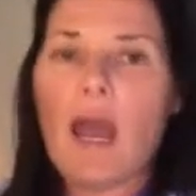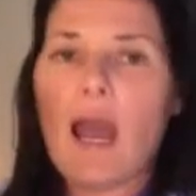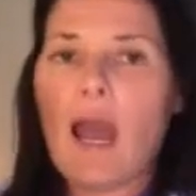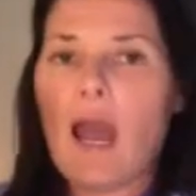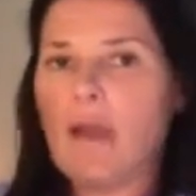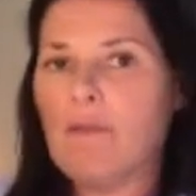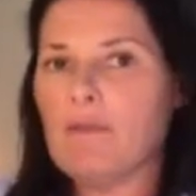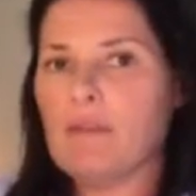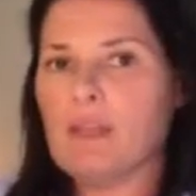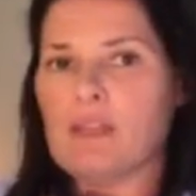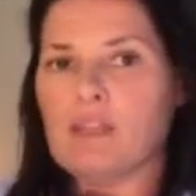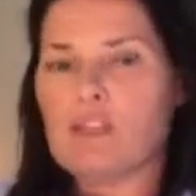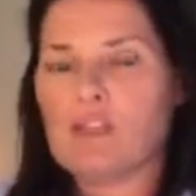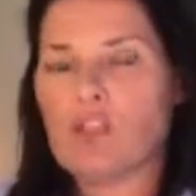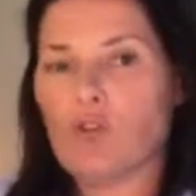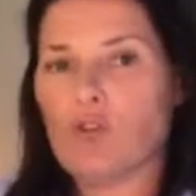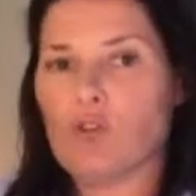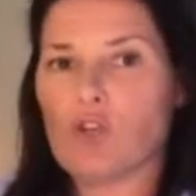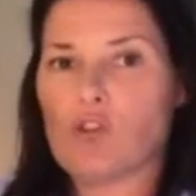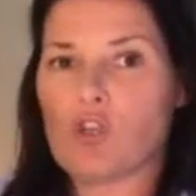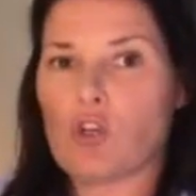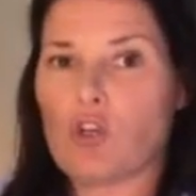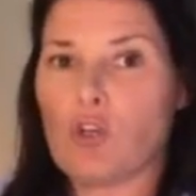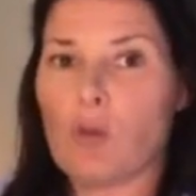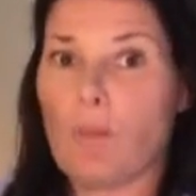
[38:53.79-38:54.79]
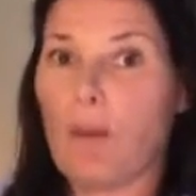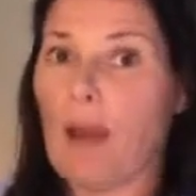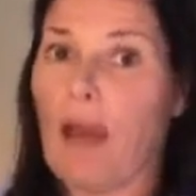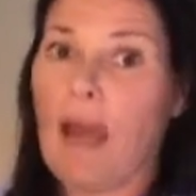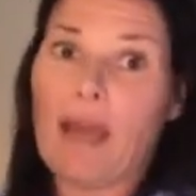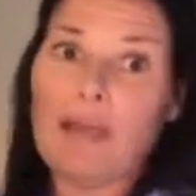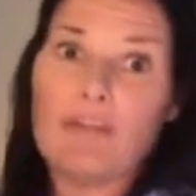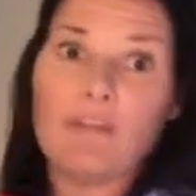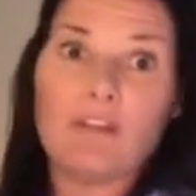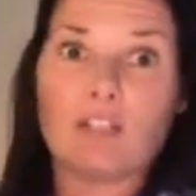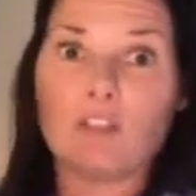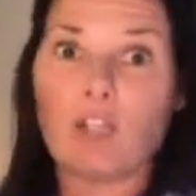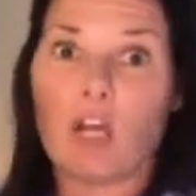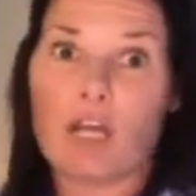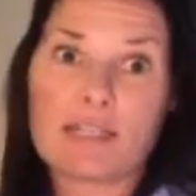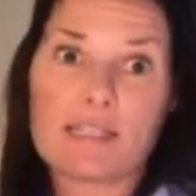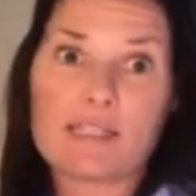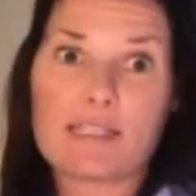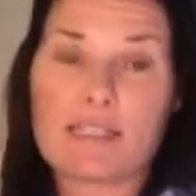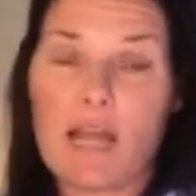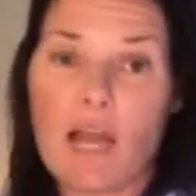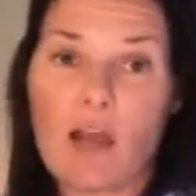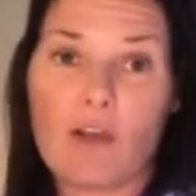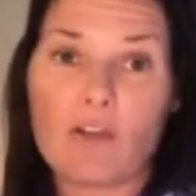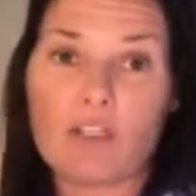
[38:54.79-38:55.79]
and they're still sort of behaving like
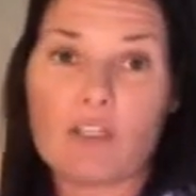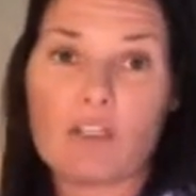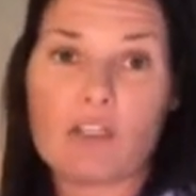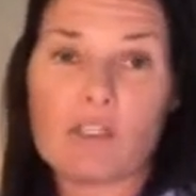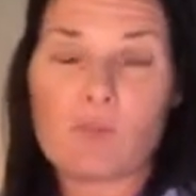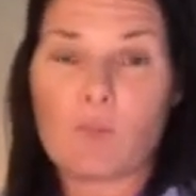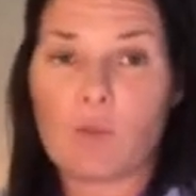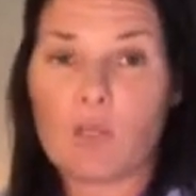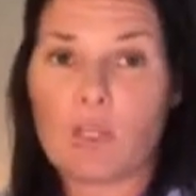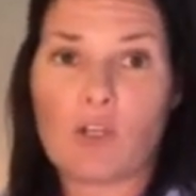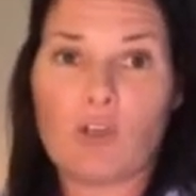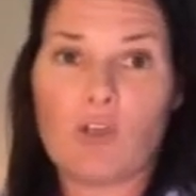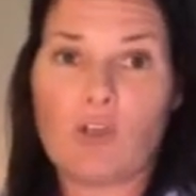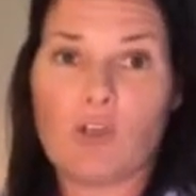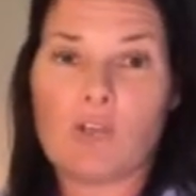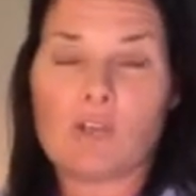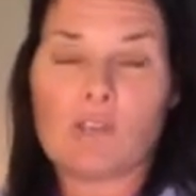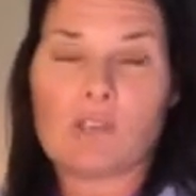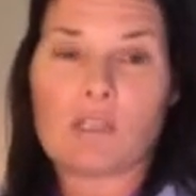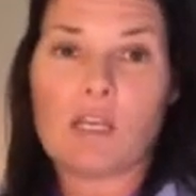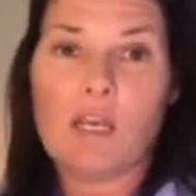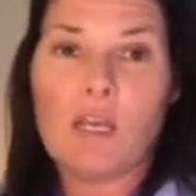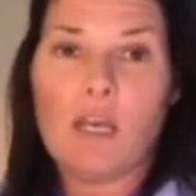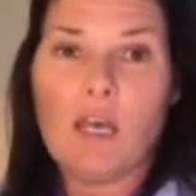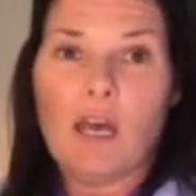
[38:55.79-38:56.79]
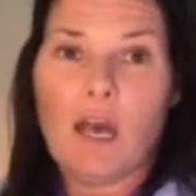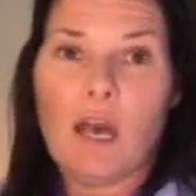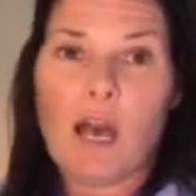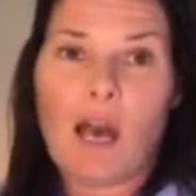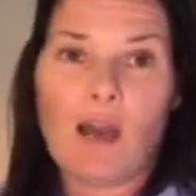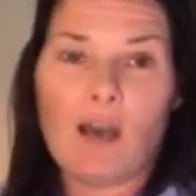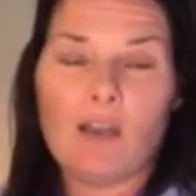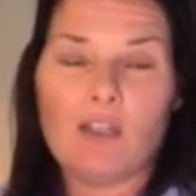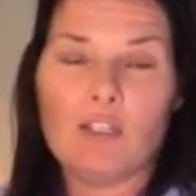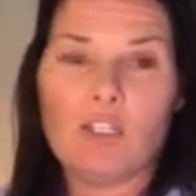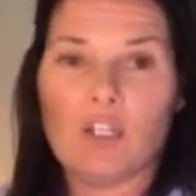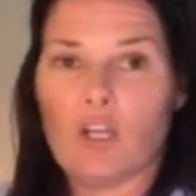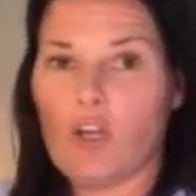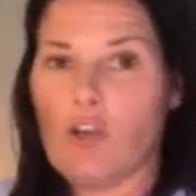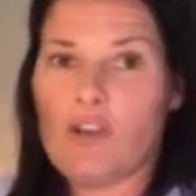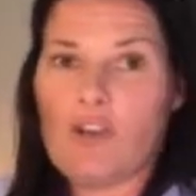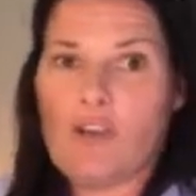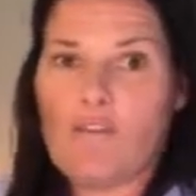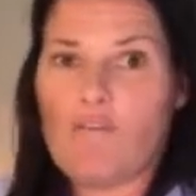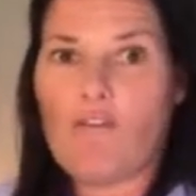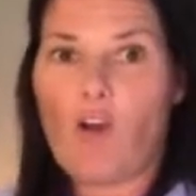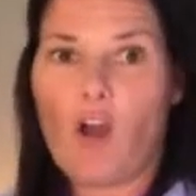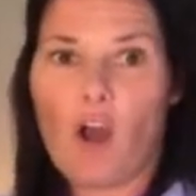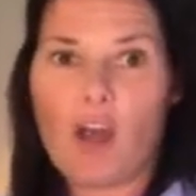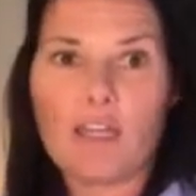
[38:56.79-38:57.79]
stallions because uh, you know they're
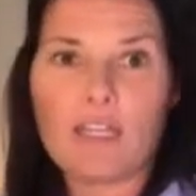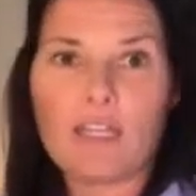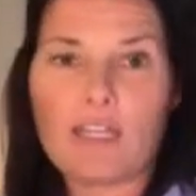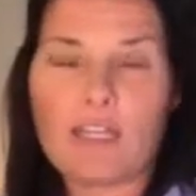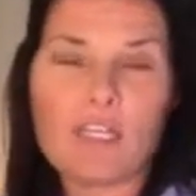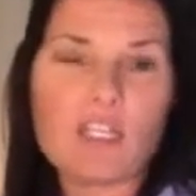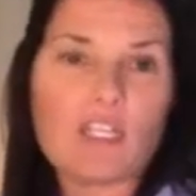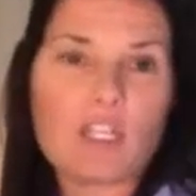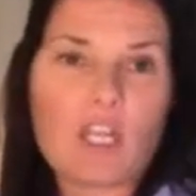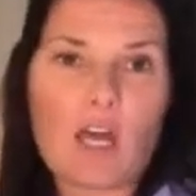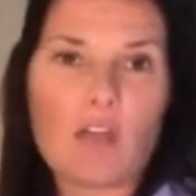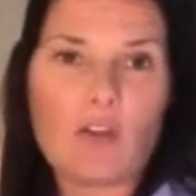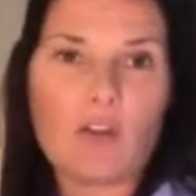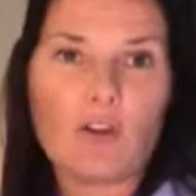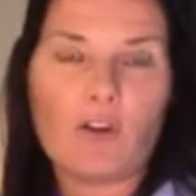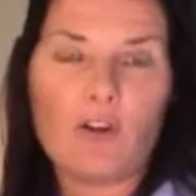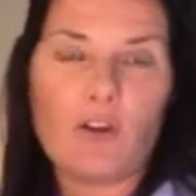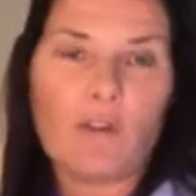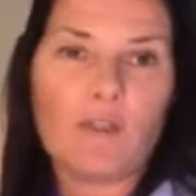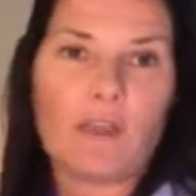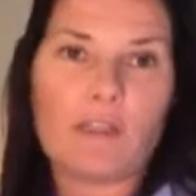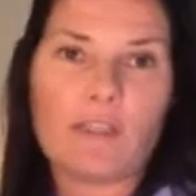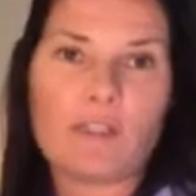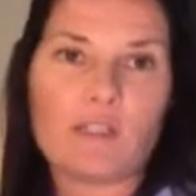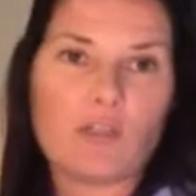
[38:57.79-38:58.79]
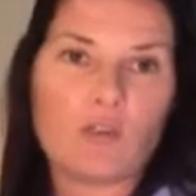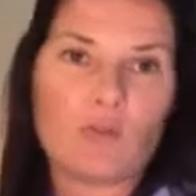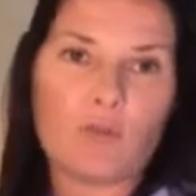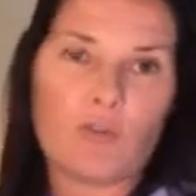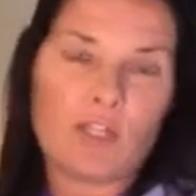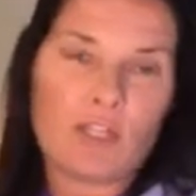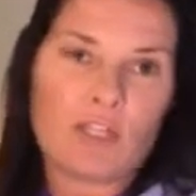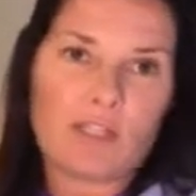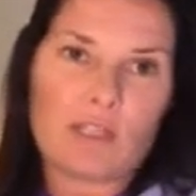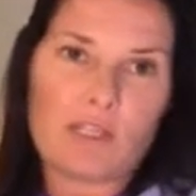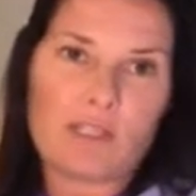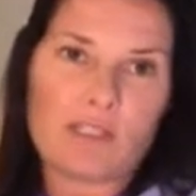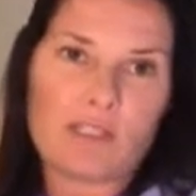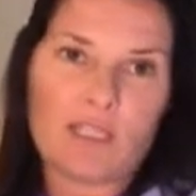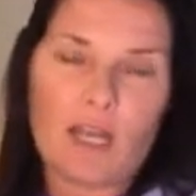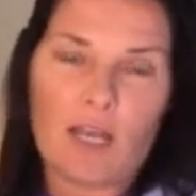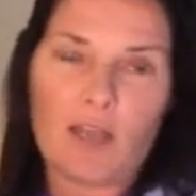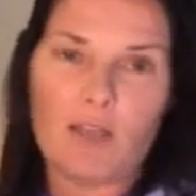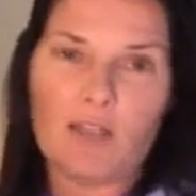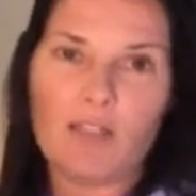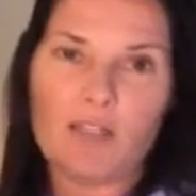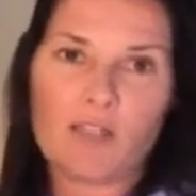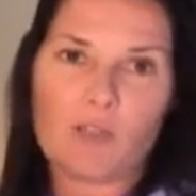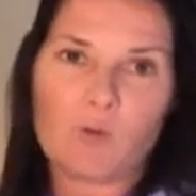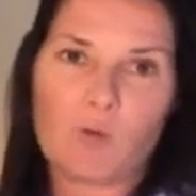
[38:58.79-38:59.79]
fighting each other and they still think they're
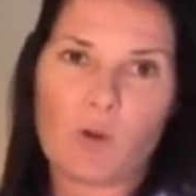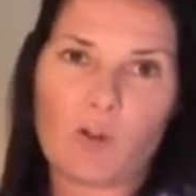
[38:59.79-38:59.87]
stallions.